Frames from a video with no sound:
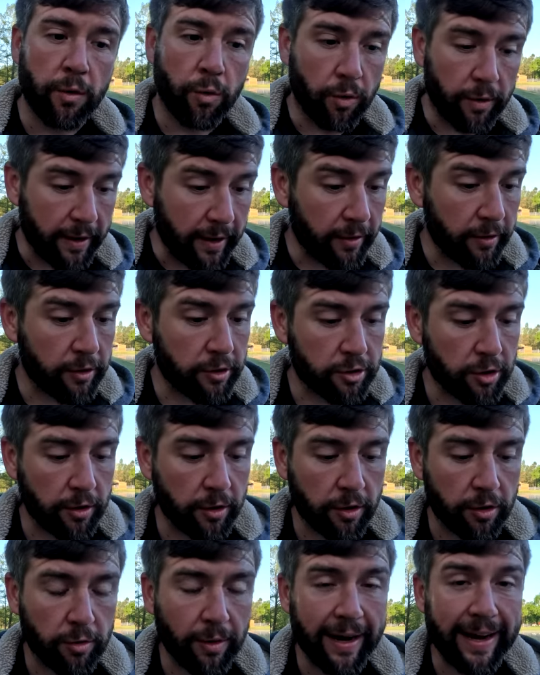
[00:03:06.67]
Well, now they're
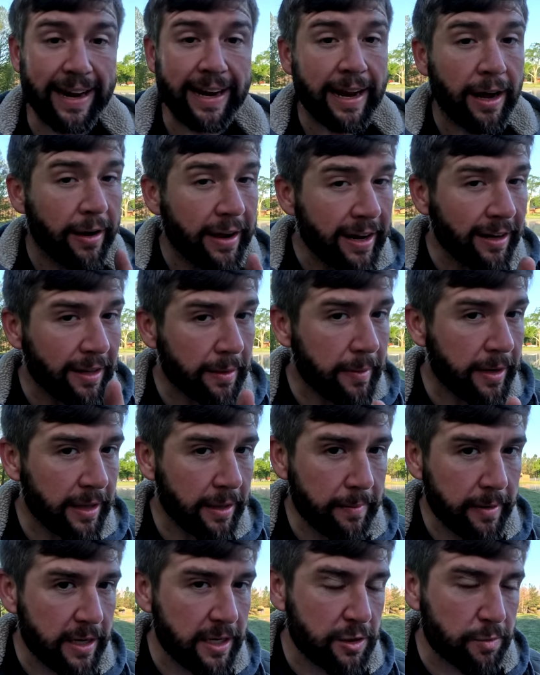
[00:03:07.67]
starting to threaten it. Now, here, let me,
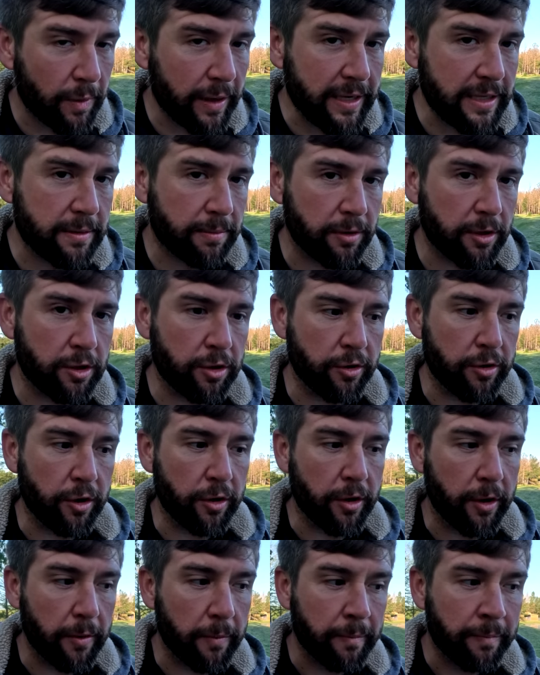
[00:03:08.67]
let me explain something to
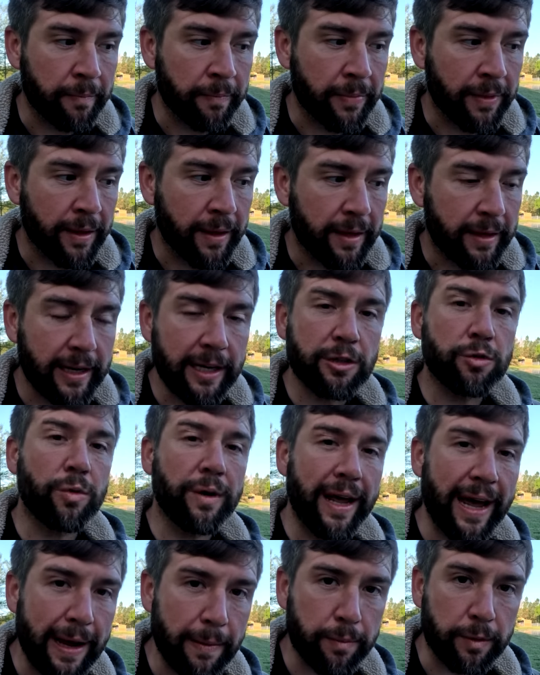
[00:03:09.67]
you, though. Guess
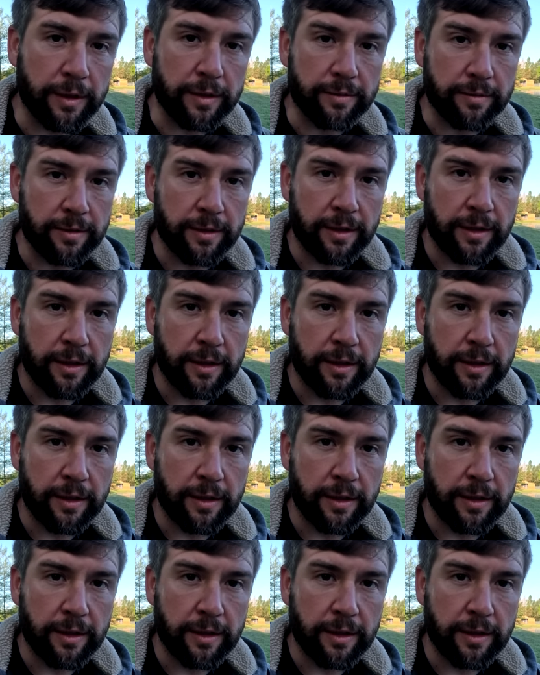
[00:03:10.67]
what happened?